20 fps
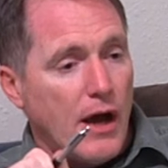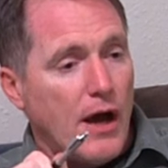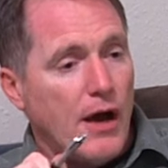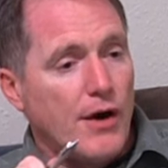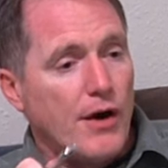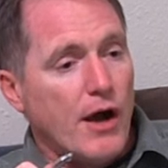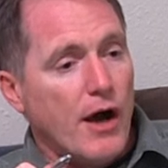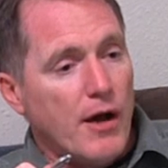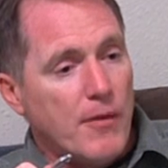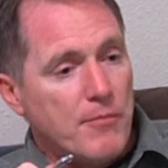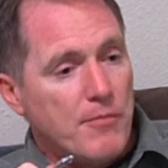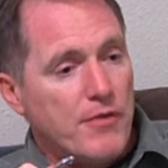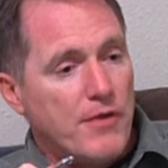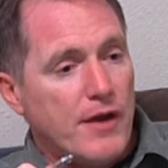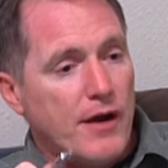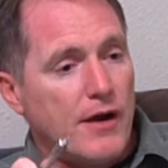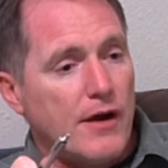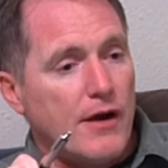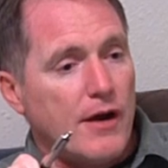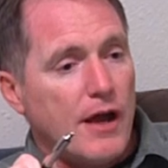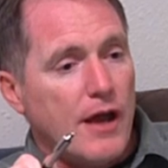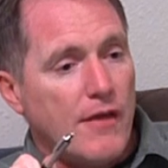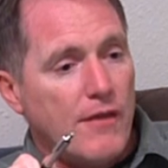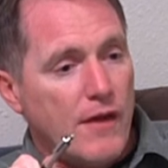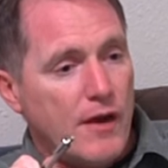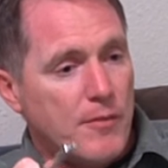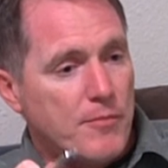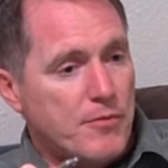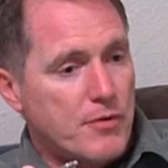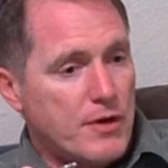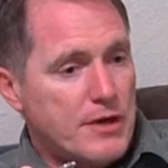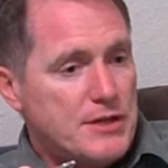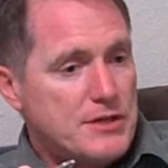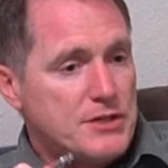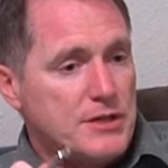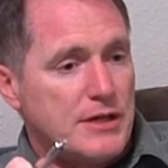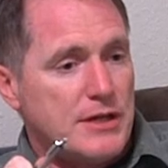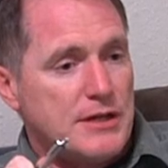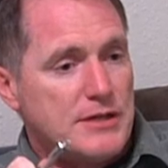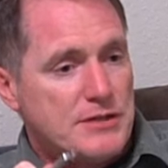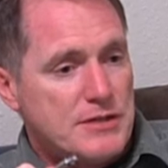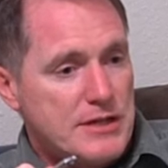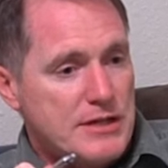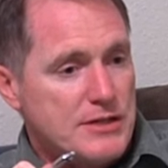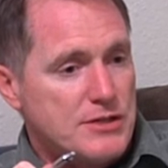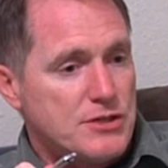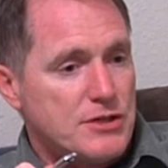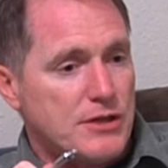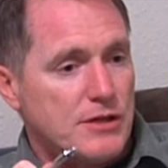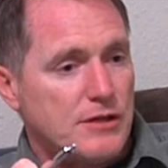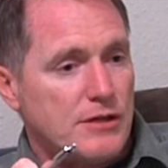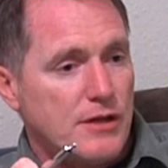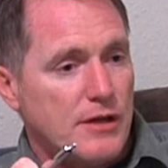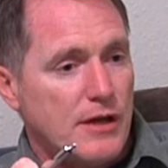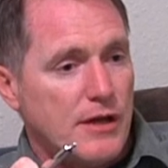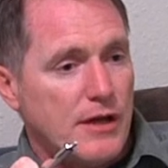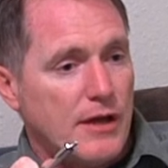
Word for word: are up there and they're preaching and teaching,